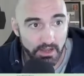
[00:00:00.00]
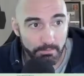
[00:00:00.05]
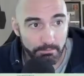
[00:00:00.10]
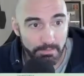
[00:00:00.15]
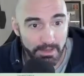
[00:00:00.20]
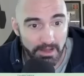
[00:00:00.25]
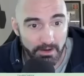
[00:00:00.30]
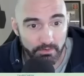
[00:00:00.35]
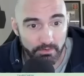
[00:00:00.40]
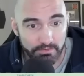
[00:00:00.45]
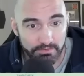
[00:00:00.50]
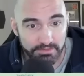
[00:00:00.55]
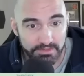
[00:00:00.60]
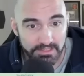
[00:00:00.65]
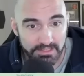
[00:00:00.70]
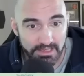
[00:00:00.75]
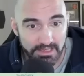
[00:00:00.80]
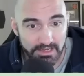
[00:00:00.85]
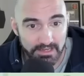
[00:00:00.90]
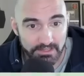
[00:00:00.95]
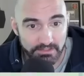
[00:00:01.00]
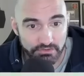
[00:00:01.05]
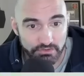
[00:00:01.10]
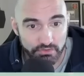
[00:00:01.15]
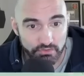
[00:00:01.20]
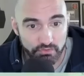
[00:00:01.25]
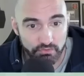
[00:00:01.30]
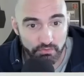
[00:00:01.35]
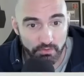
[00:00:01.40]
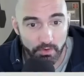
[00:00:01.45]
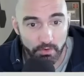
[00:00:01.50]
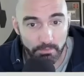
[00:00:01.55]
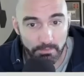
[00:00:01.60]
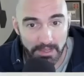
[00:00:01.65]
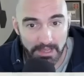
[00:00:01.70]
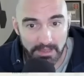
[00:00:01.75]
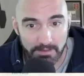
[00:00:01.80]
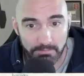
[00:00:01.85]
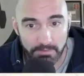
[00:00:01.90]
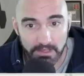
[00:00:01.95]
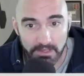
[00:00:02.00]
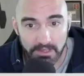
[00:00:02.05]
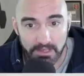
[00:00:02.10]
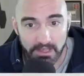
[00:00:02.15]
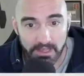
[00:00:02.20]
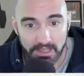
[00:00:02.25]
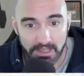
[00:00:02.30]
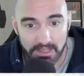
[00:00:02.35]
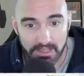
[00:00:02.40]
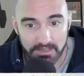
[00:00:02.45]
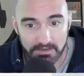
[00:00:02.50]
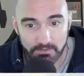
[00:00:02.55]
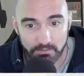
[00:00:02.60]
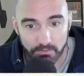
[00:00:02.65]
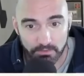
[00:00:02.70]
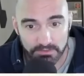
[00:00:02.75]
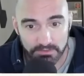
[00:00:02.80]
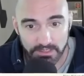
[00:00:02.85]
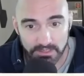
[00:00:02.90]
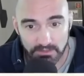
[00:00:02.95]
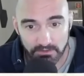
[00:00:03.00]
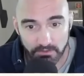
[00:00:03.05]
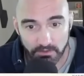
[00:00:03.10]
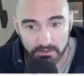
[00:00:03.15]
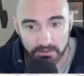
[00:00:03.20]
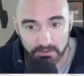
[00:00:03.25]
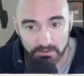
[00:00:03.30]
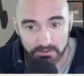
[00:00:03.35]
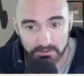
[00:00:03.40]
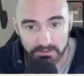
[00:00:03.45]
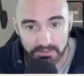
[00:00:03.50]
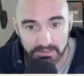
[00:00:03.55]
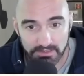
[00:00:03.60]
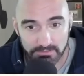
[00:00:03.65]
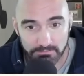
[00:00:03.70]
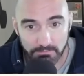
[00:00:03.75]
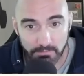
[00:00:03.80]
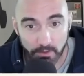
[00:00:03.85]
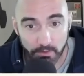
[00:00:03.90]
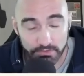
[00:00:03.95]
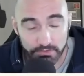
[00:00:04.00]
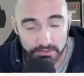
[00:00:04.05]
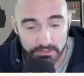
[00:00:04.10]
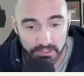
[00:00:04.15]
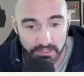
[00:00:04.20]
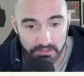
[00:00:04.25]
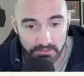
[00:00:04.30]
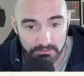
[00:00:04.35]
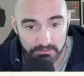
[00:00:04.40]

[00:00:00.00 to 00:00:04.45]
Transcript: about the control map, and we'll take a look. The most